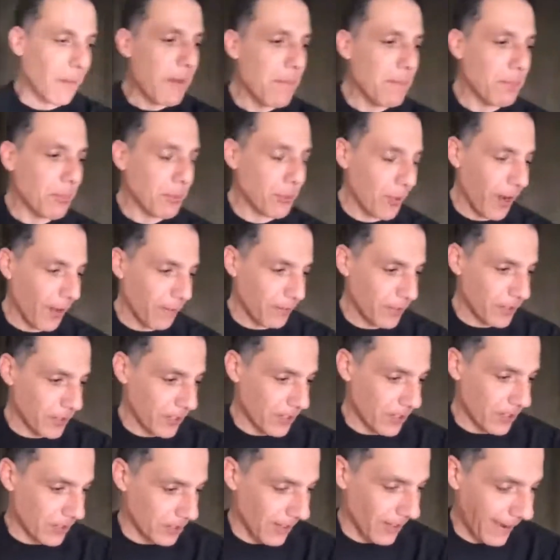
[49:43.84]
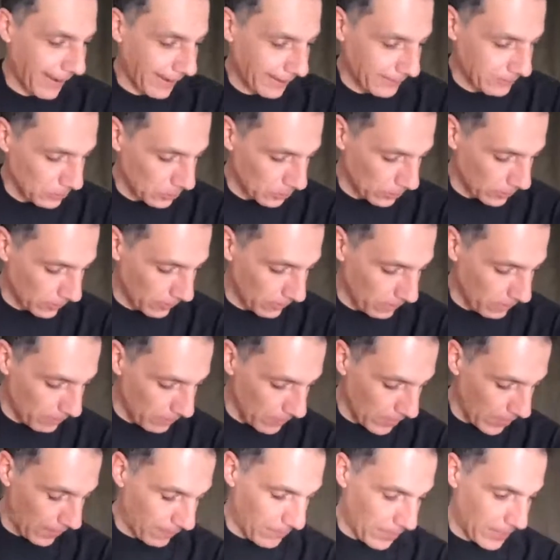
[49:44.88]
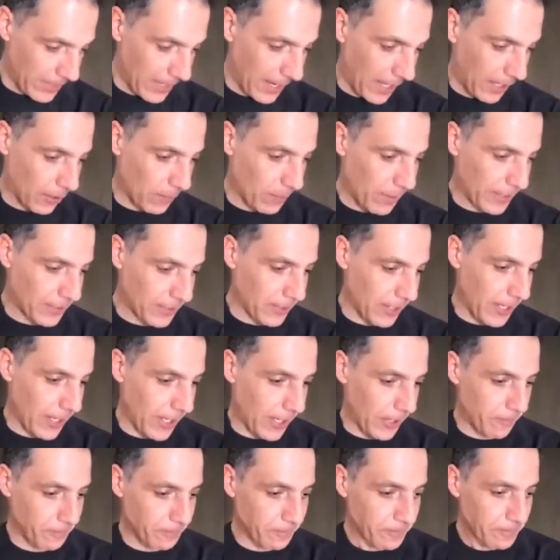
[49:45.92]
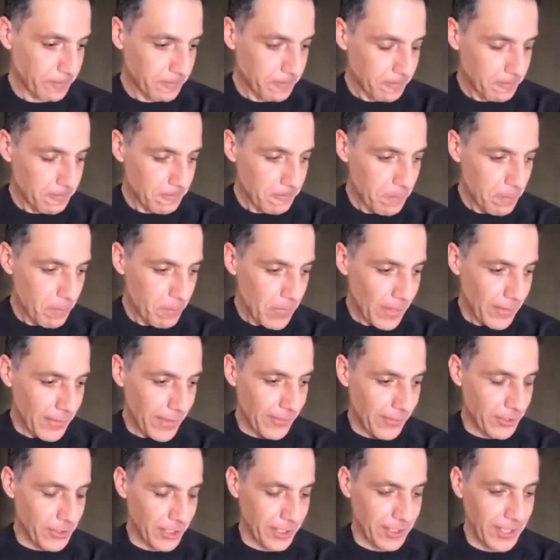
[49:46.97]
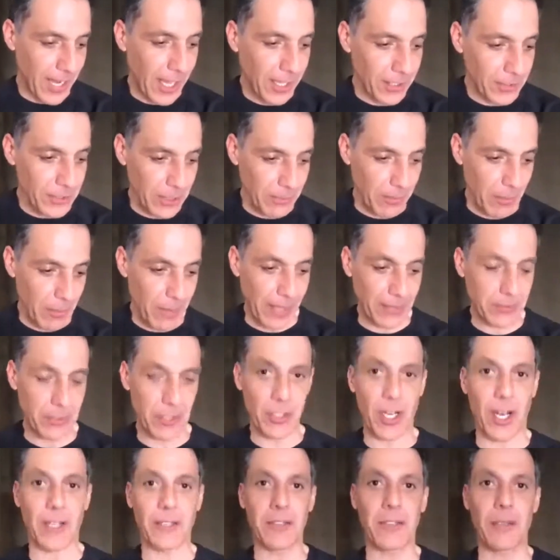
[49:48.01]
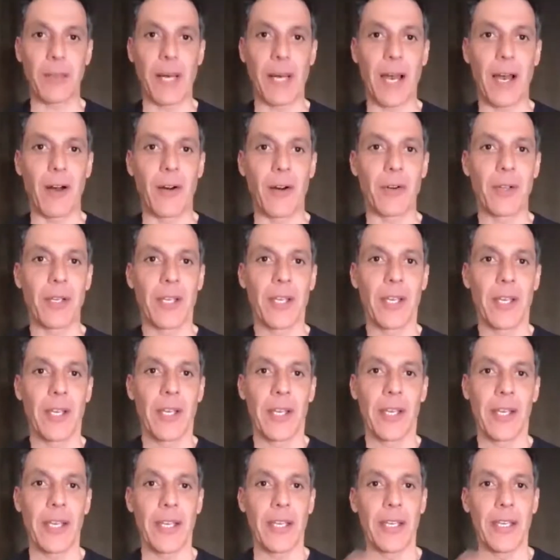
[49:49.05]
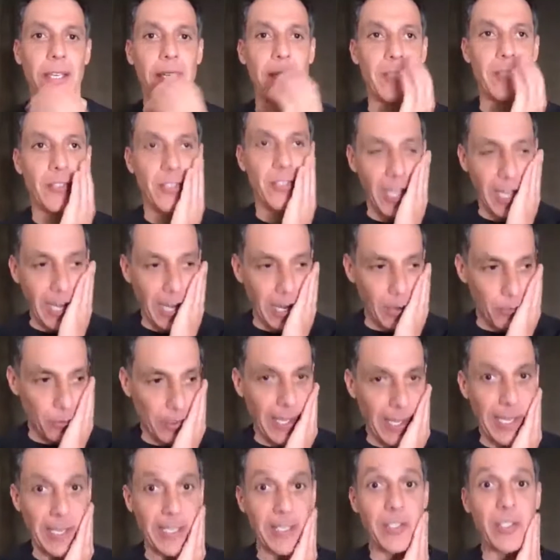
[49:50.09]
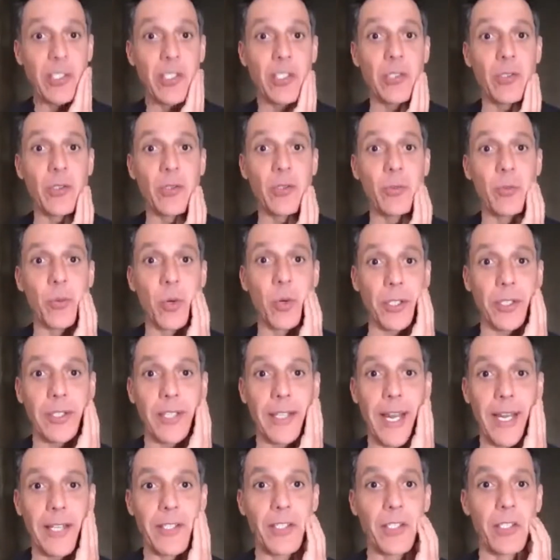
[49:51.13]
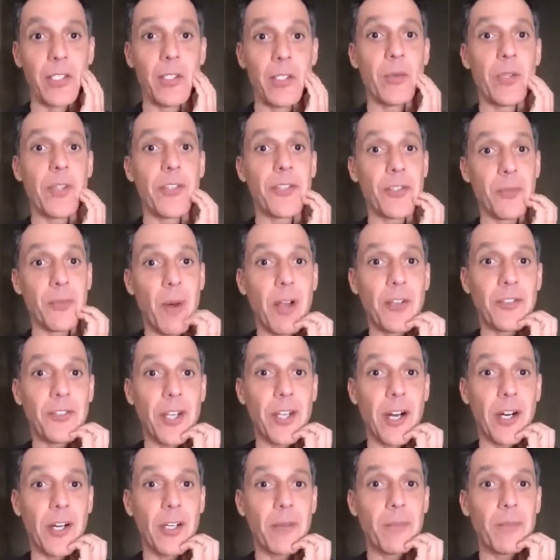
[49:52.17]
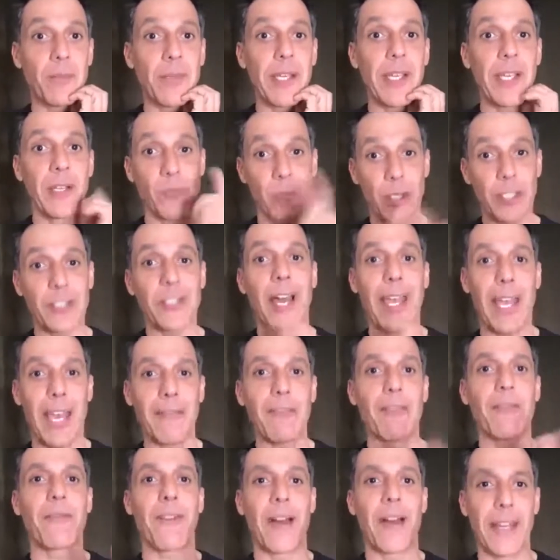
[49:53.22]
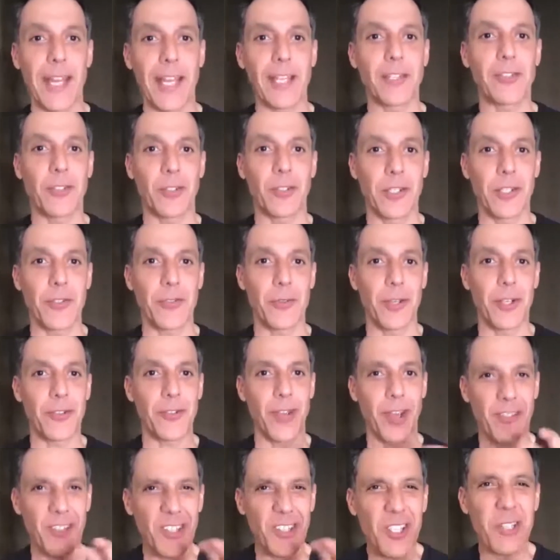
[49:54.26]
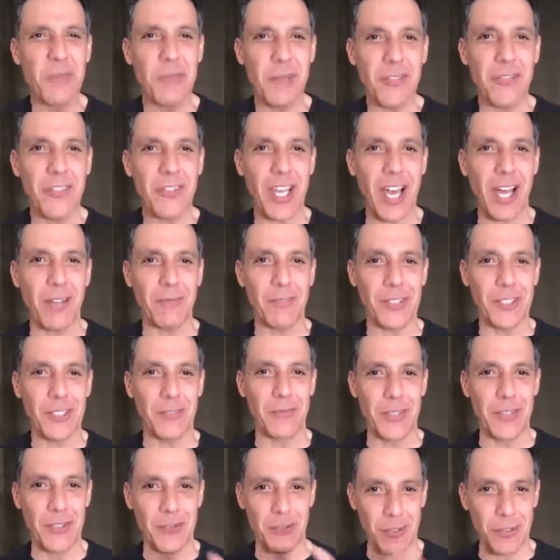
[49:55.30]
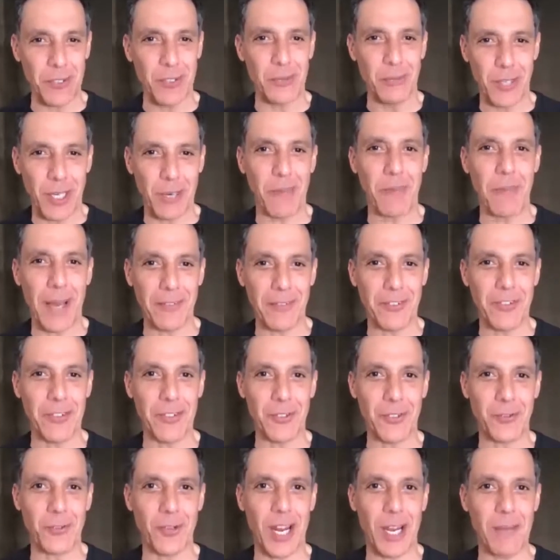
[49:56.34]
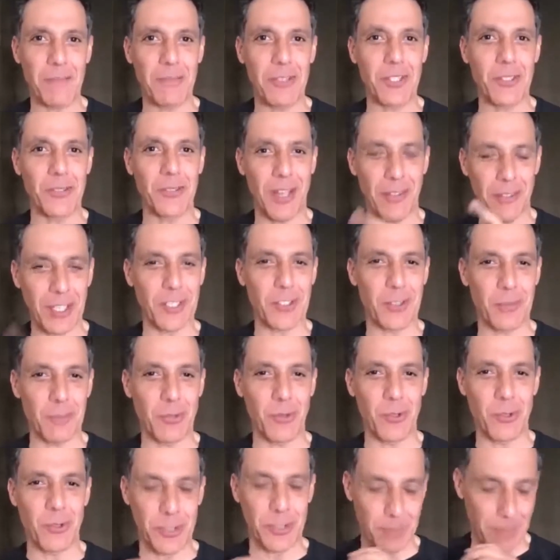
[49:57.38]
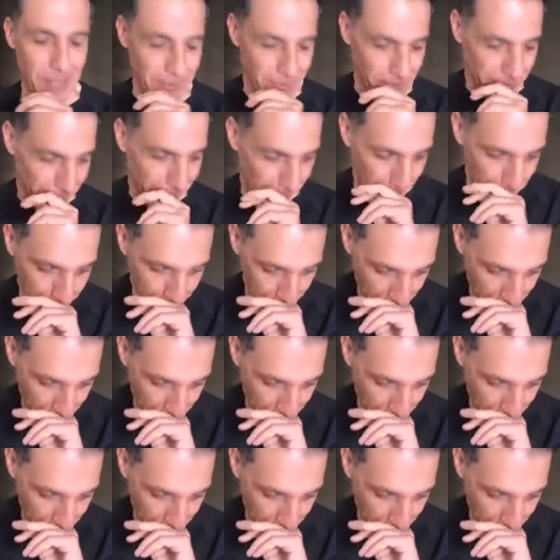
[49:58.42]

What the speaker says: me preface this answer, Daniela, by saying that the technology I'm about to talk about is related to work that I do with a small startup in which I have a financial interest. So I have a little bit of conflict of interest in what I'm about to describe to you, and I think it's important to mention that.